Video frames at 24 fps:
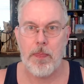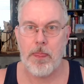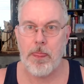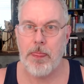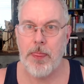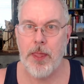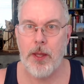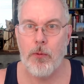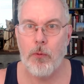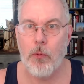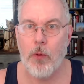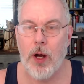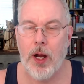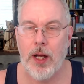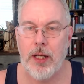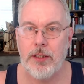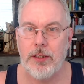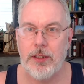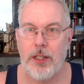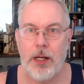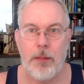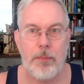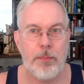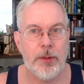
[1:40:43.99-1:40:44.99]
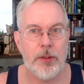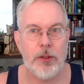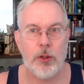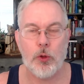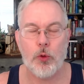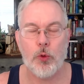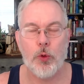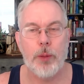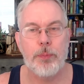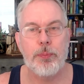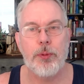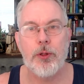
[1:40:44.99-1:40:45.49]
they wind up in
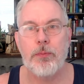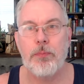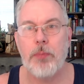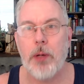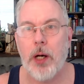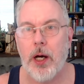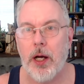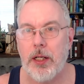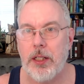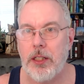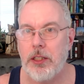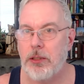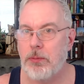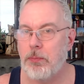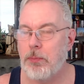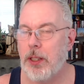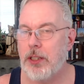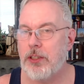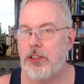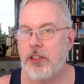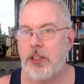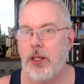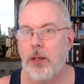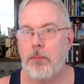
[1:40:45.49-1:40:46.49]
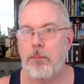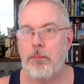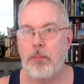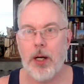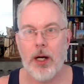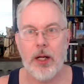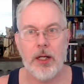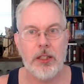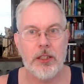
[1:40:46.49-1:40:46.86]
crippled bodies, messed up